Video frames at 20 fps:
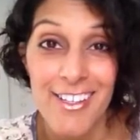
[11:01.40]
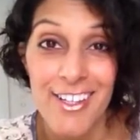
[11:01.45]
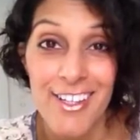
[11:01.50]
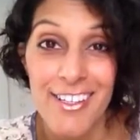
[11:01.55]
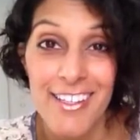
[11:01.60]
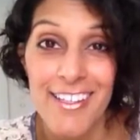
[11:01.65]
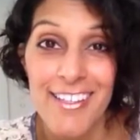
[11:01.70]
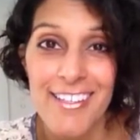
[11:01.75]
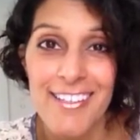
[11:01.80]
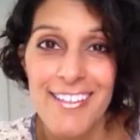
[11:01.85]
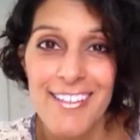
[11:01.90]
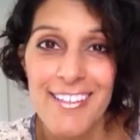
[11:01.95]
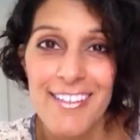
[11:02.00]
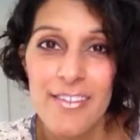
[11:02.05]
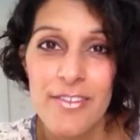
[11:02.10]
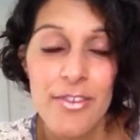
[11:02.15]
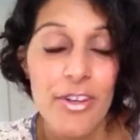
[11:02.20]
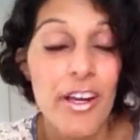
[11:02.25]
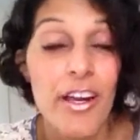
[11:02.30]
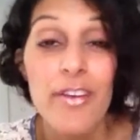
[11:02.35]
on it
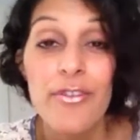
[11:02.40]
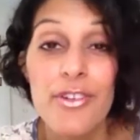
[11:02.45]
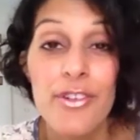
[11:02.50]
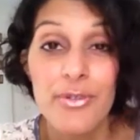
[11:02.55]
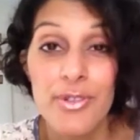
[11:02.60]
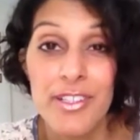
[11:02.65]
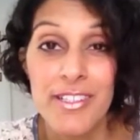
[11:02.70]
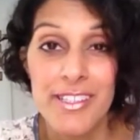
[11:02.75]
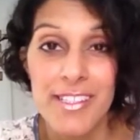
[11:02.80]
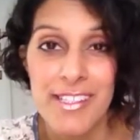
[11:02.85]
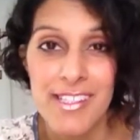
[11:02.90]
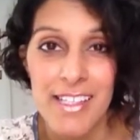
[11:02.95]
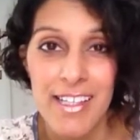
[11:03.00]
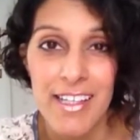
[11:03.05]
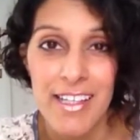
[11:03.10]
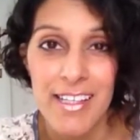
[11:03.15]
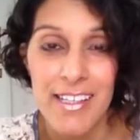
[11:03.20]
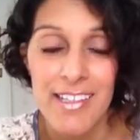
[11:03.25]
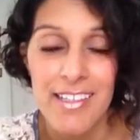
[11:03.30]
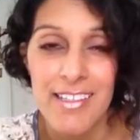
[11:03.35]
for everyone to
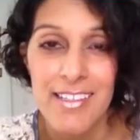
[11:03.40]
see.